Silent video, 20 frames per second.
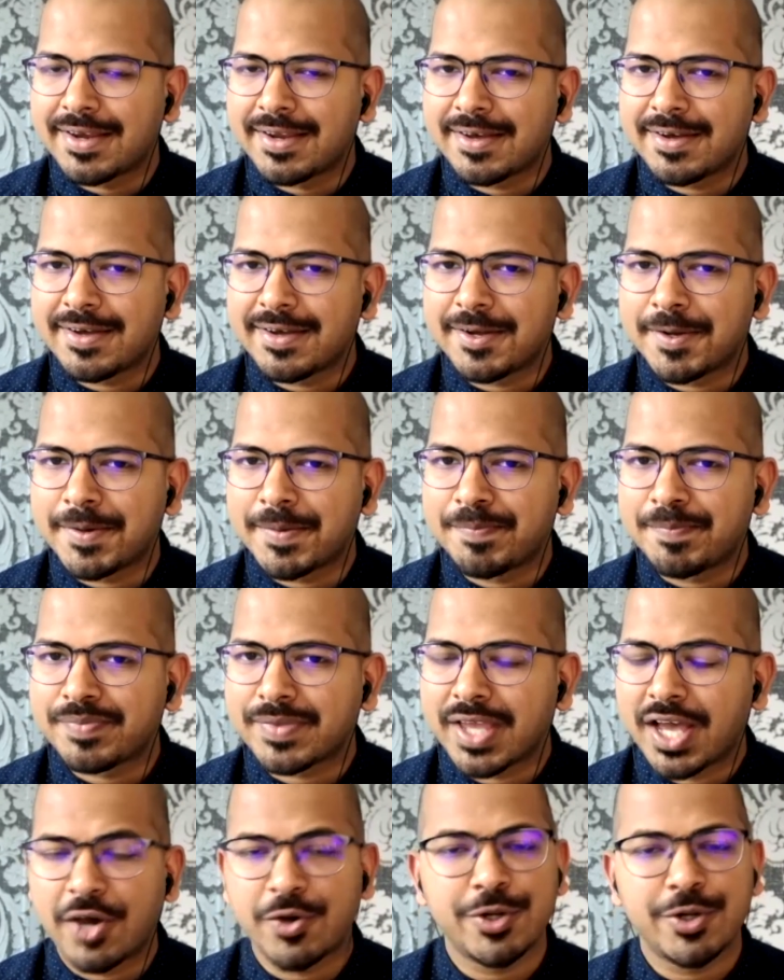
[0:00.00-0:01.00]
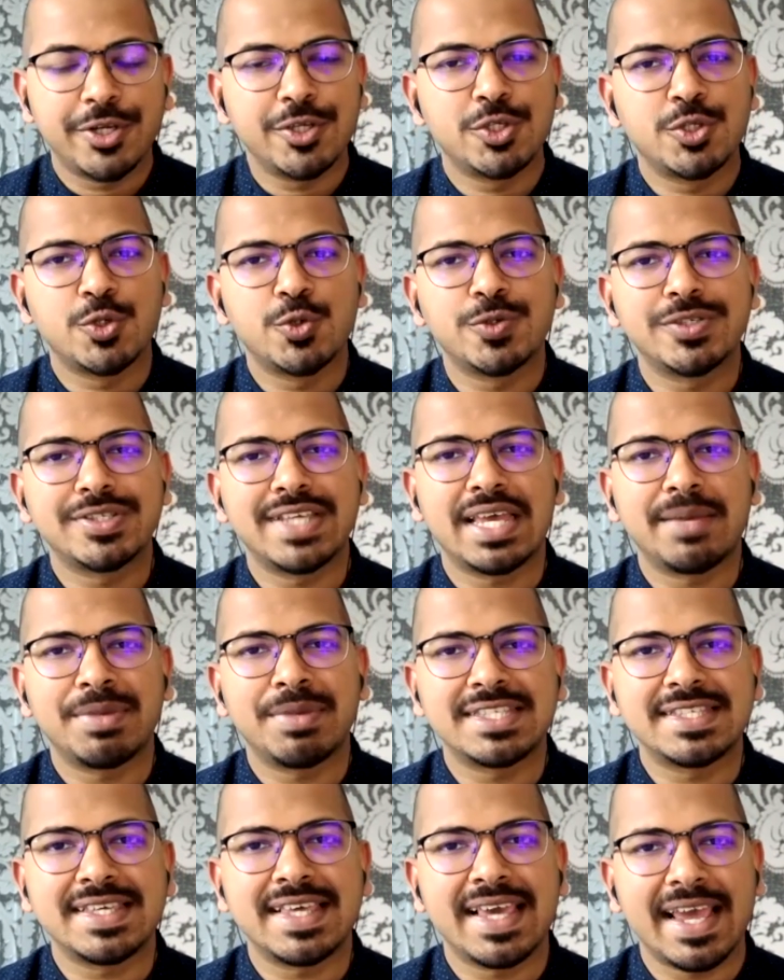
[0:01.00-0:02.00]
how did you choose the
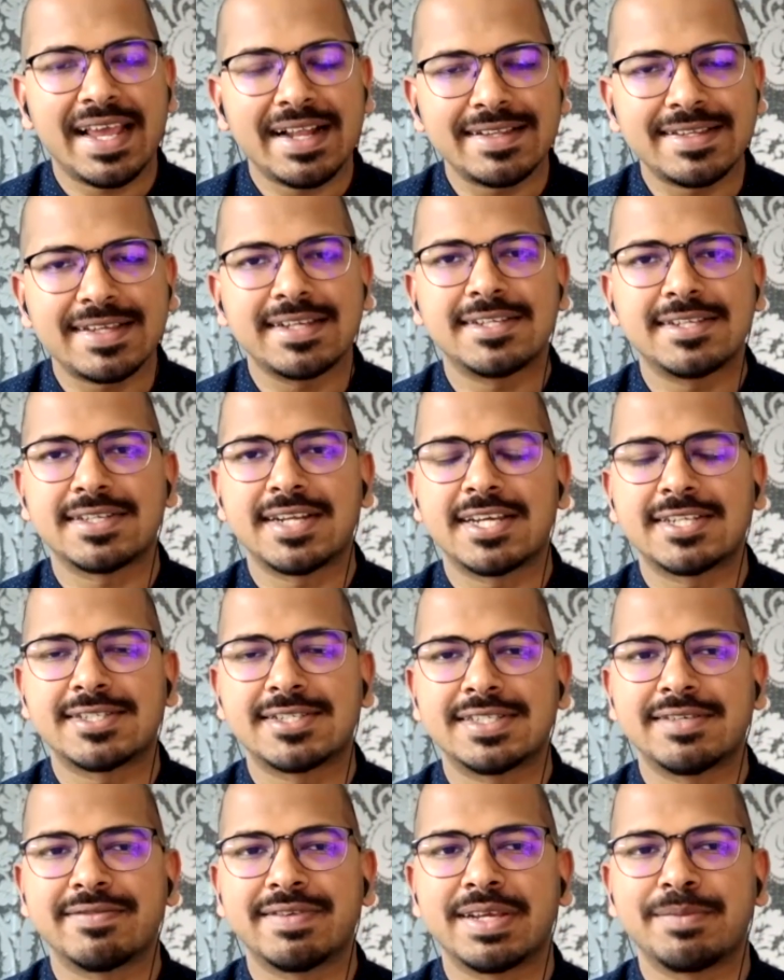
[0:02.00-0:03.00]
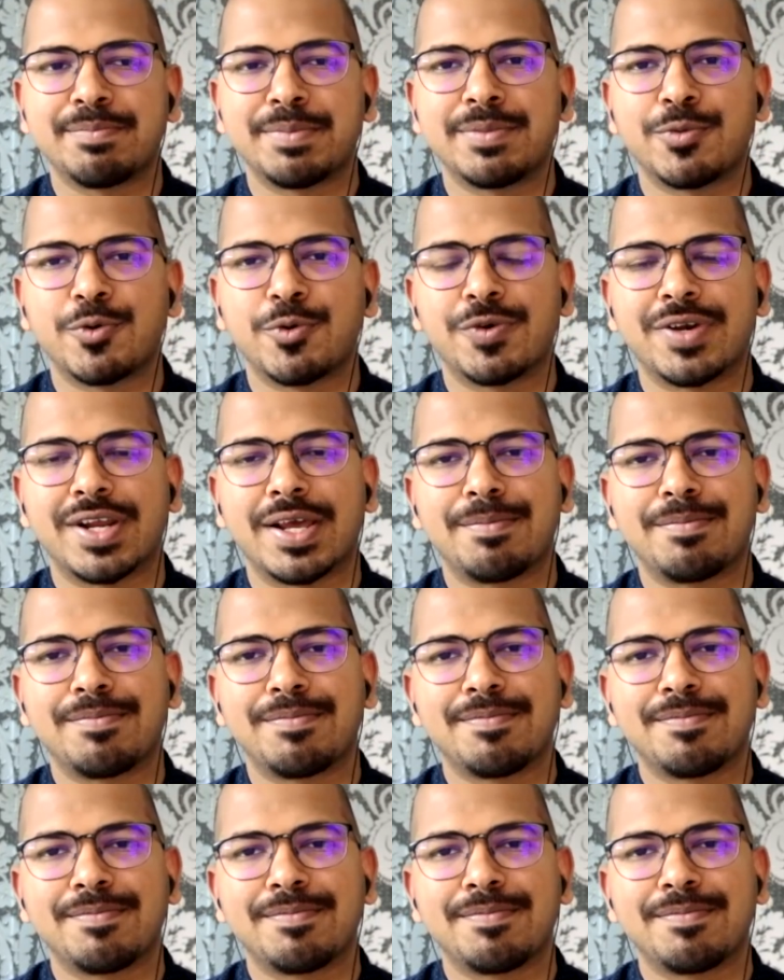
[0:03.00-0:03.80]
MSc Health and International Development Program?